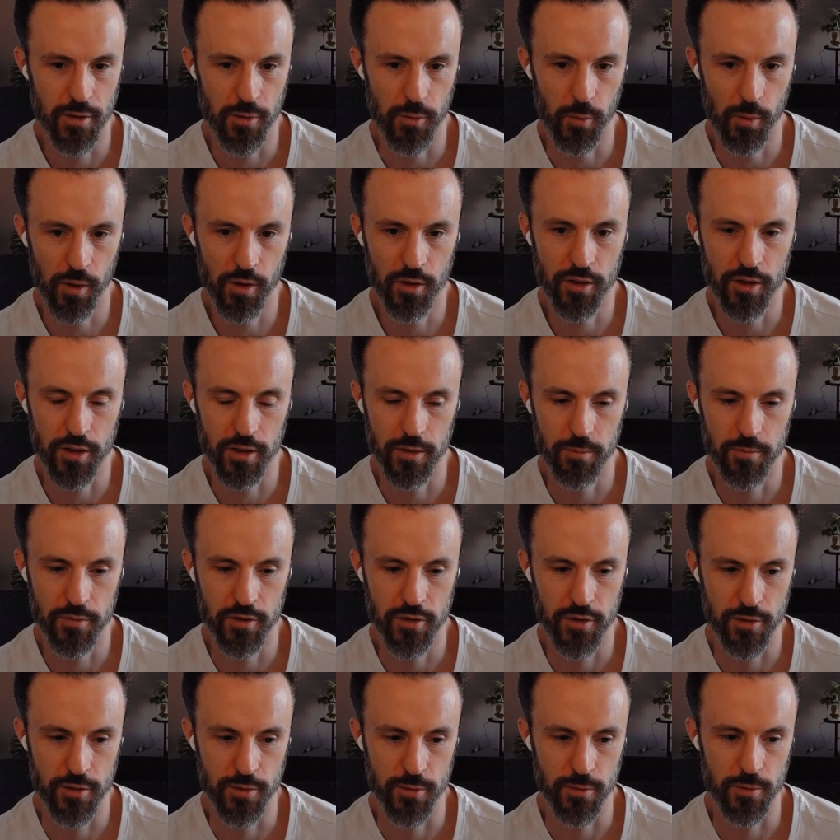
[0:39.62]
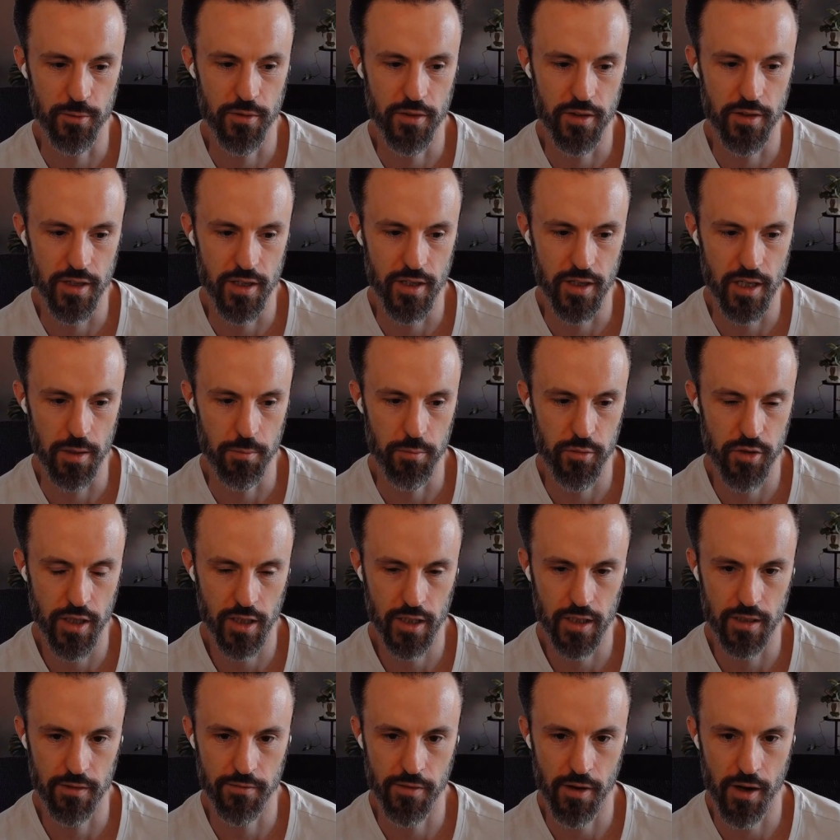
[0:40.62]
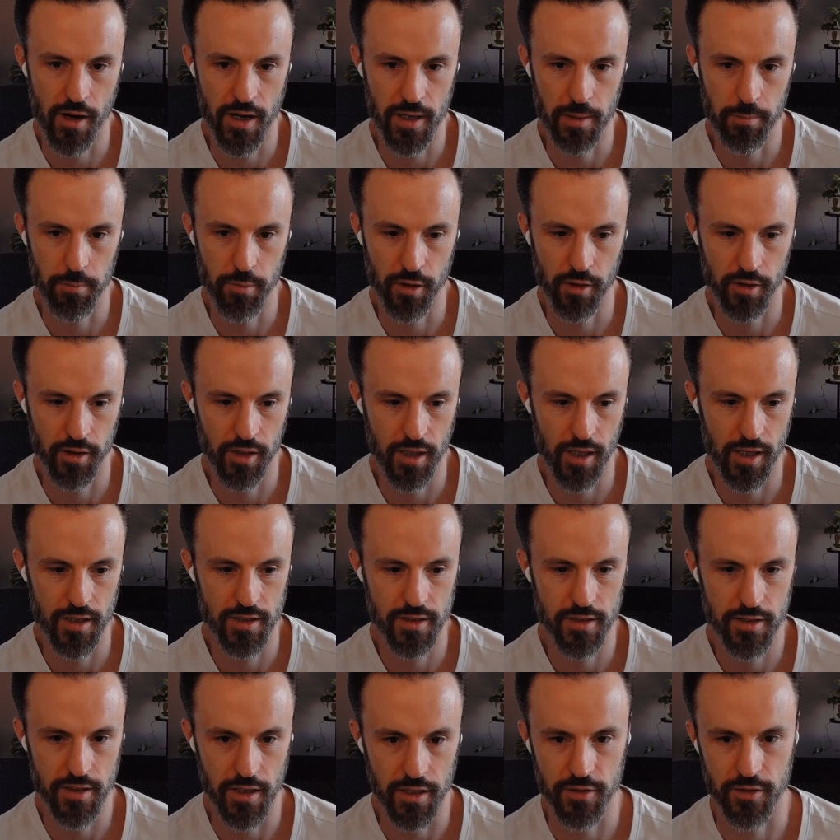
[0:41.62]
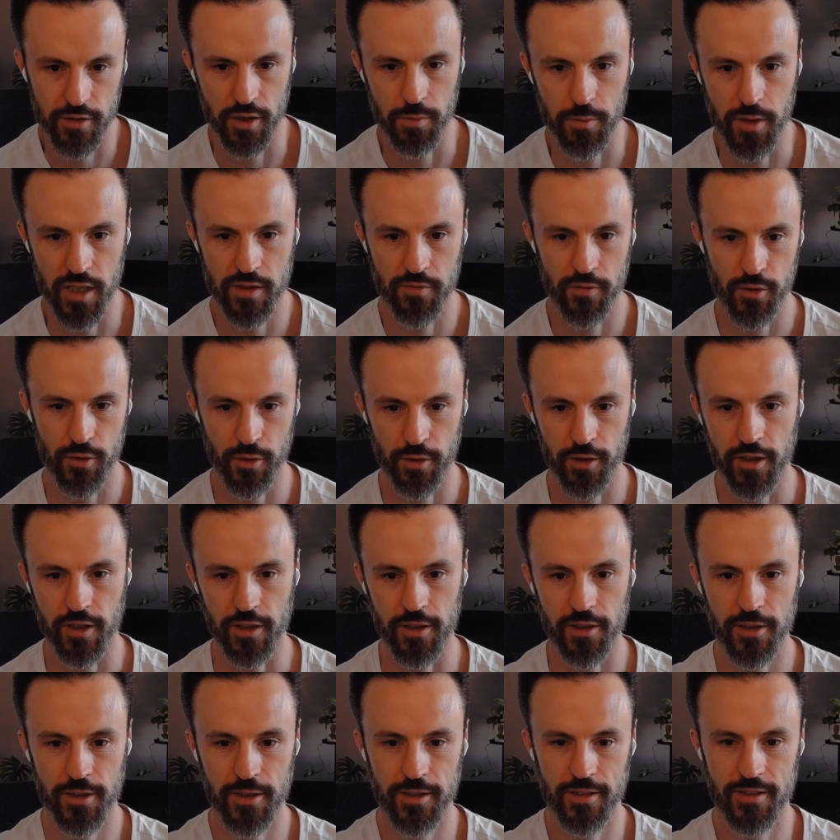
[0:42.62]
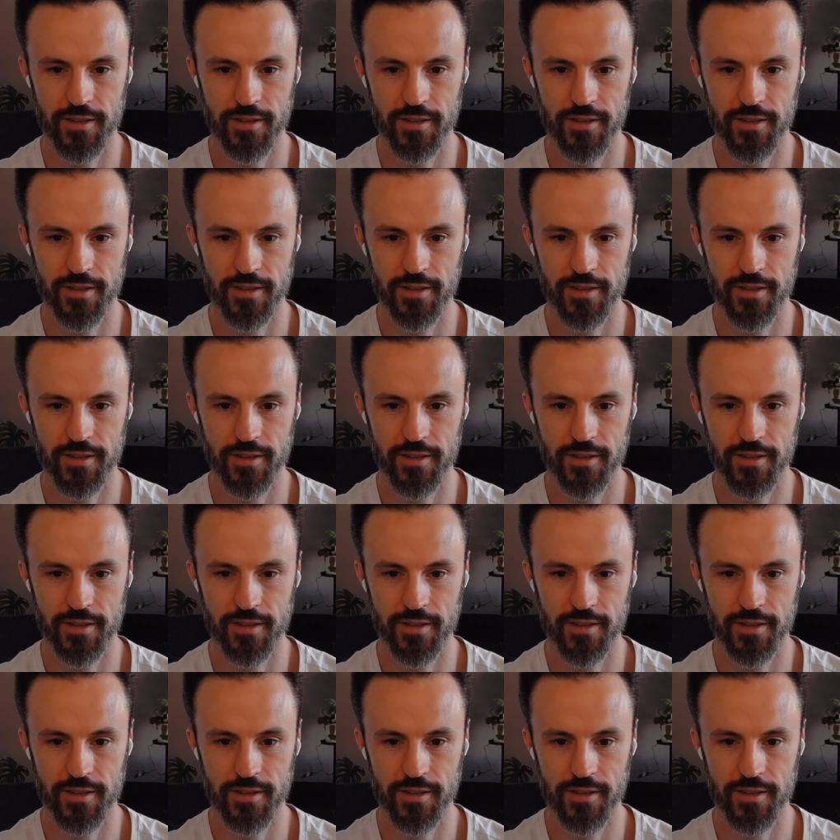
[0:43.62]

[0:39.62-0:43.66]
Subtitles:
welcome to the Objective Hiring Podcast. Thanks so much for joining us.